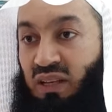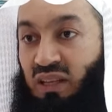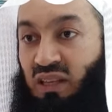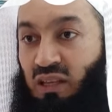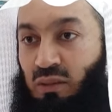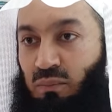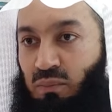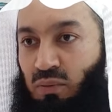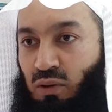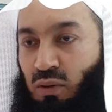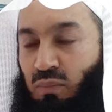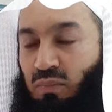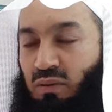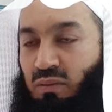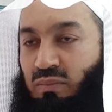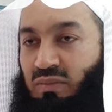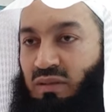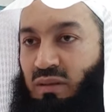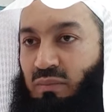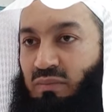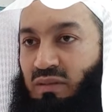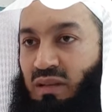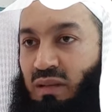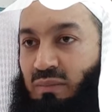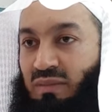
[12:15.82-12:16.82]
breathing
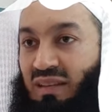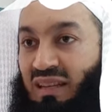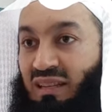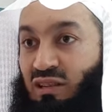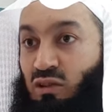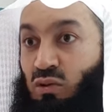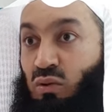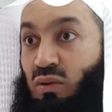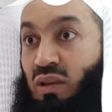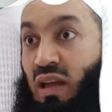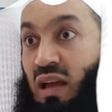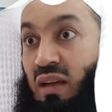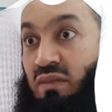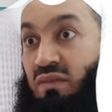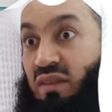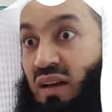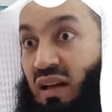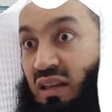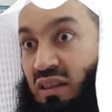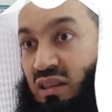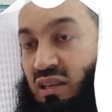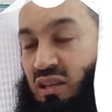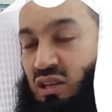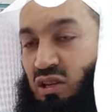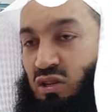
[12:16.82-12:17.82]
problems sometimes. It could
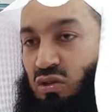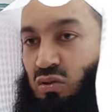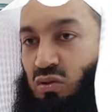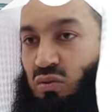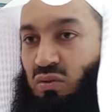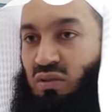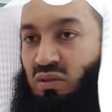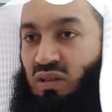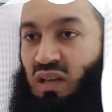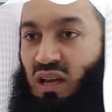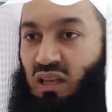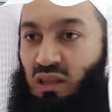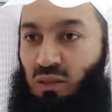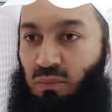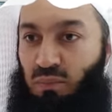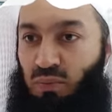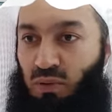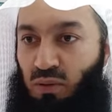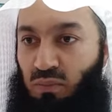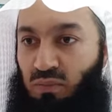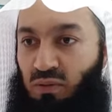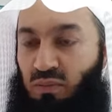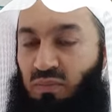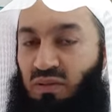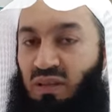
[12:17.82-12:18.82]
have other issues, other
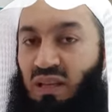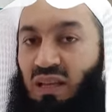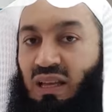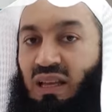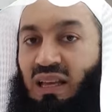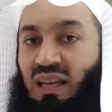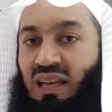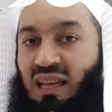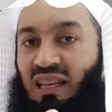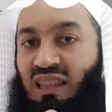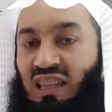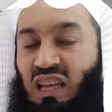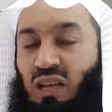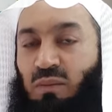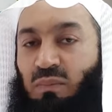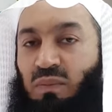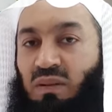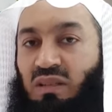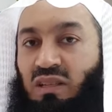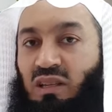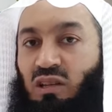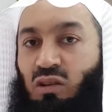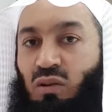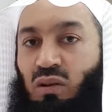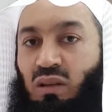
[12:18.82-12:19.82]
problems. In that
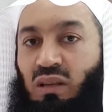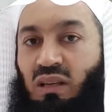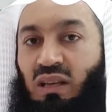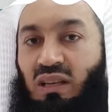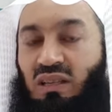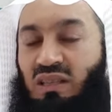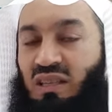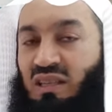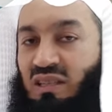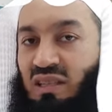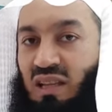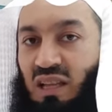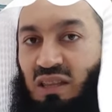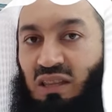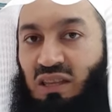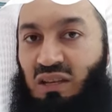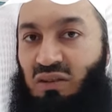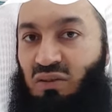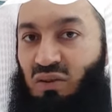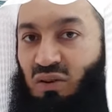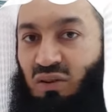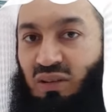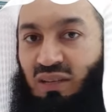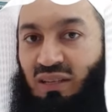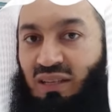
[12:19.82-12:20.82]
particular case, there's
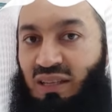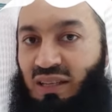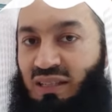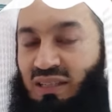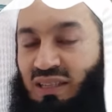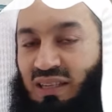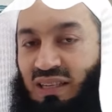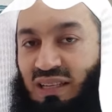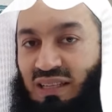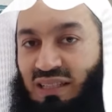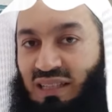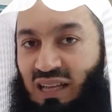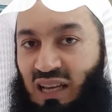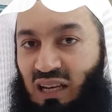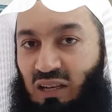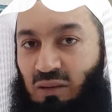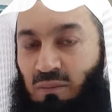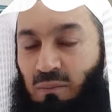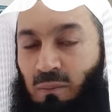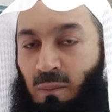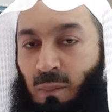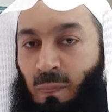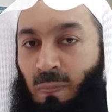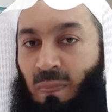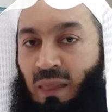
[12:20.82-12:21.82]
nothing wrong in getting it
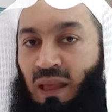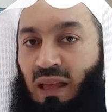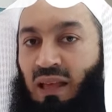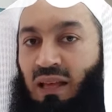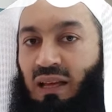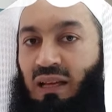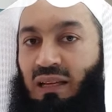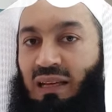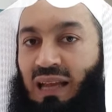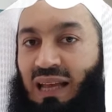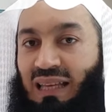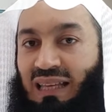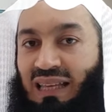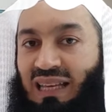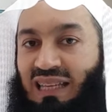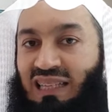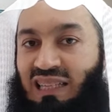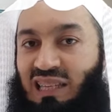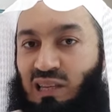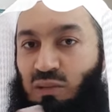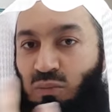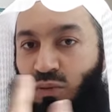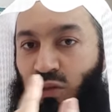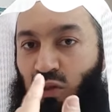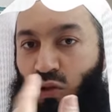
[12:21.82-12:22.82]
done. Like I
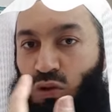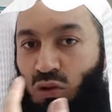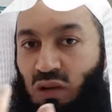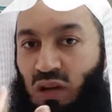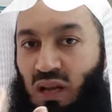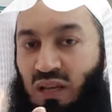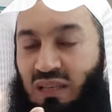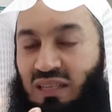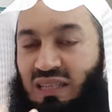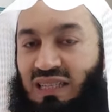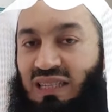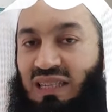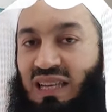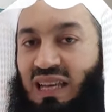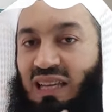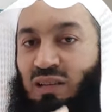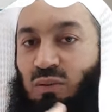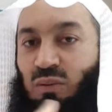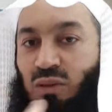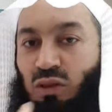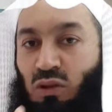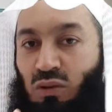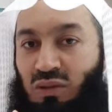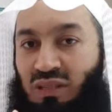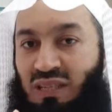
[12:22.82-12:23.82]
said, with your glasses,
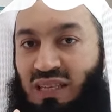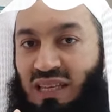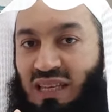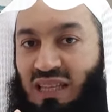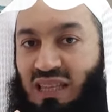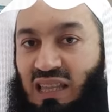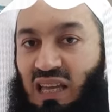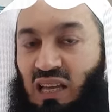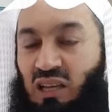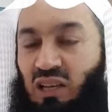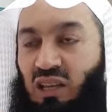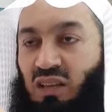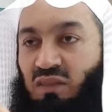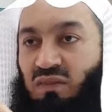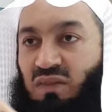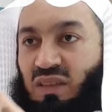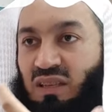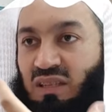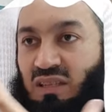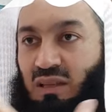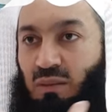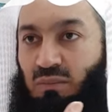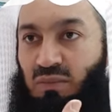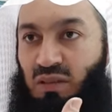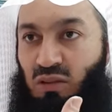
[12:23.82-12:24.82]
like with your teeth, and if
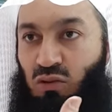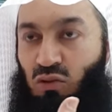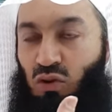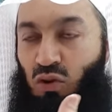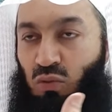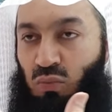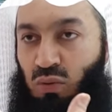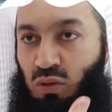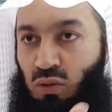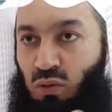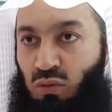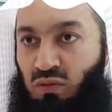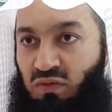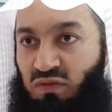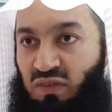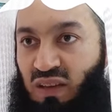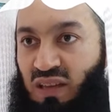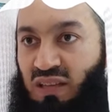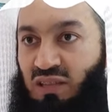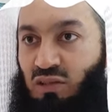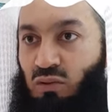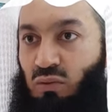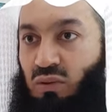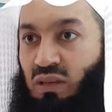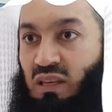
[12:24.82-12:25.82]
there's something wrong with your
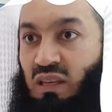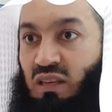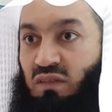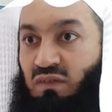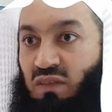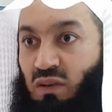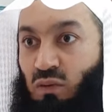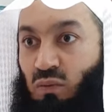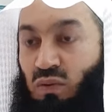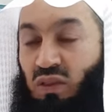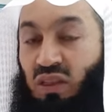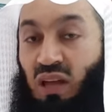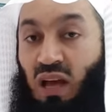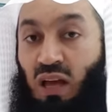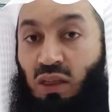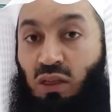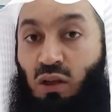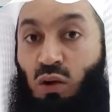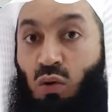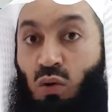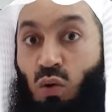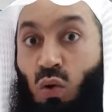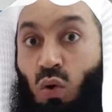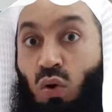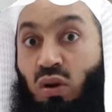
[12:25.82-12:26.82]
face or even with
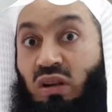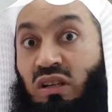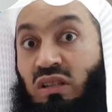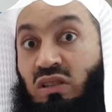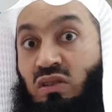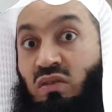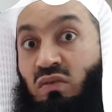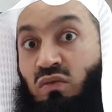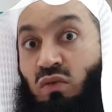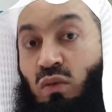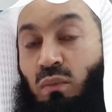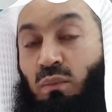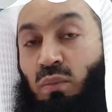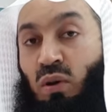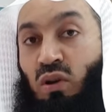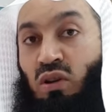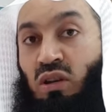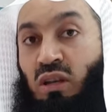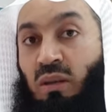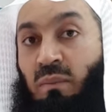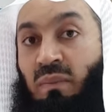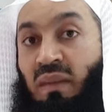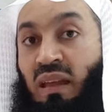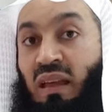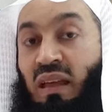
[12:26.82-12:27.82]
other organs of your
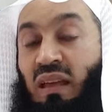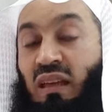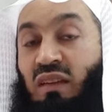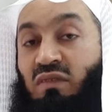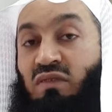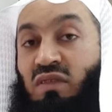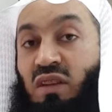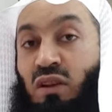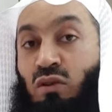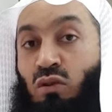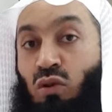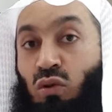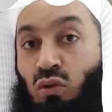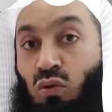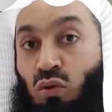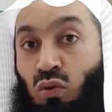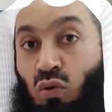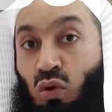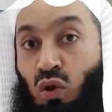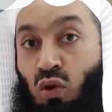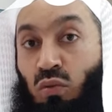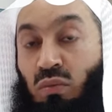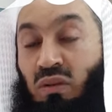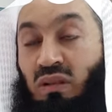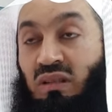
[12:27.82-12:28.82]
body, if they're not
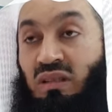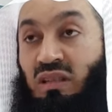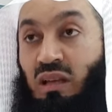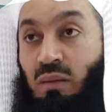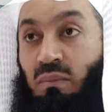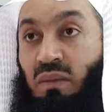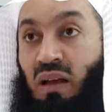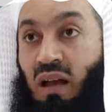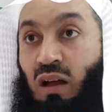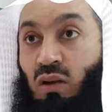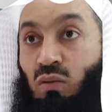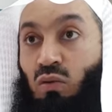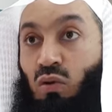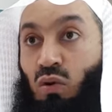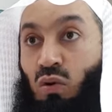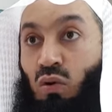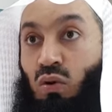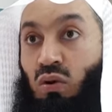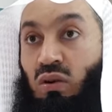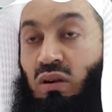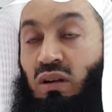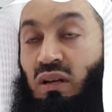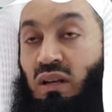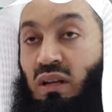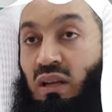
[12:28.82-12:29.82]
normal somehow
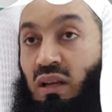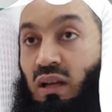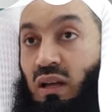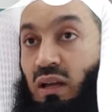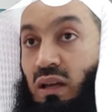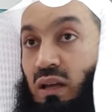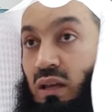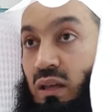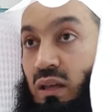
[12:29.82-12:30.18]
or